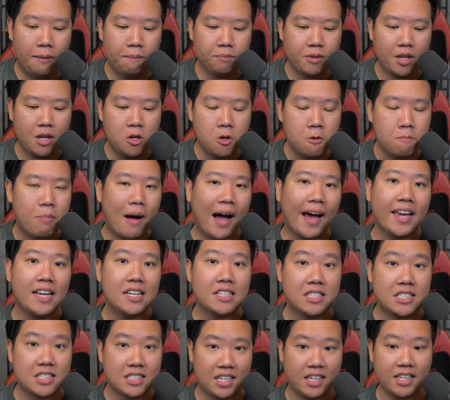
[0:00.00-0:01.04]
you buying
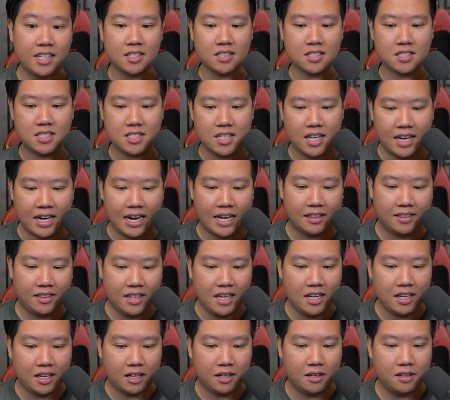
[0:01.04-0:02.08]
skins. And I
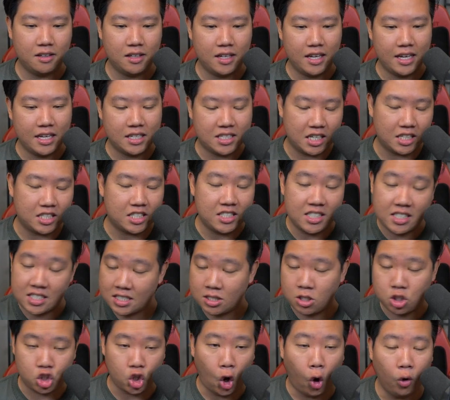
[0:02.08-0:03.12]
think it's a
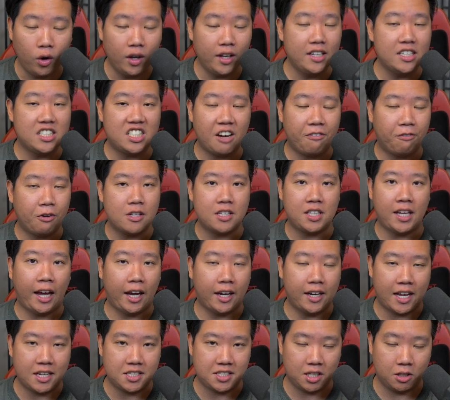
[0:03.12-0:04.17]
totally different take
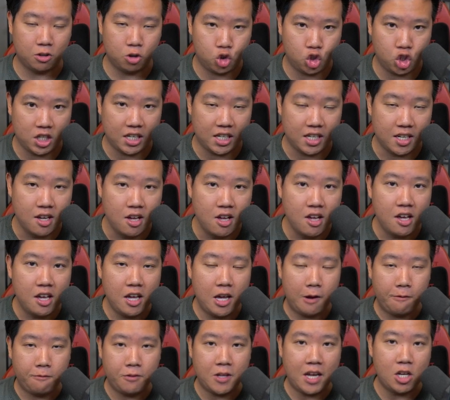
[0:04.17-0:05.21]
in SLG
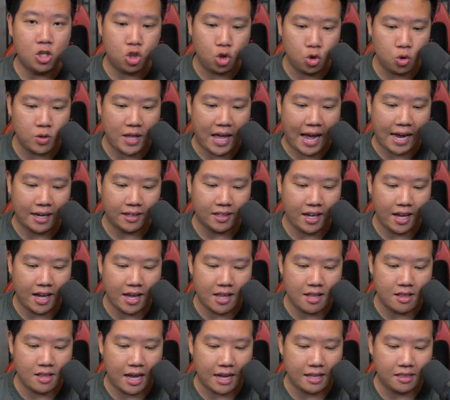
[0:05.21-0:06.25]
if they do that.
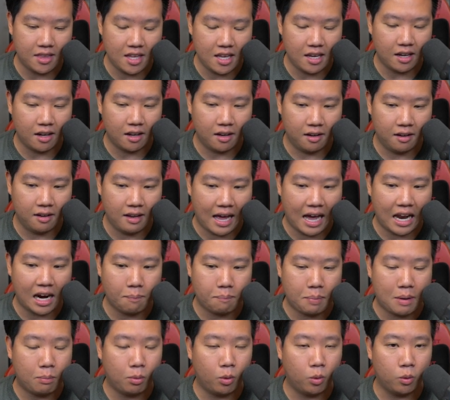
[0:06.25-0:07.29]
And I think a lot of
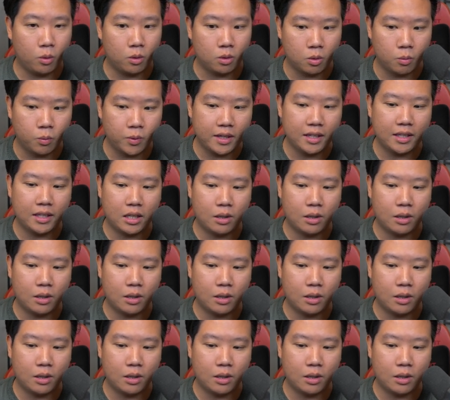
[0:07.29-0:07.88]
people will really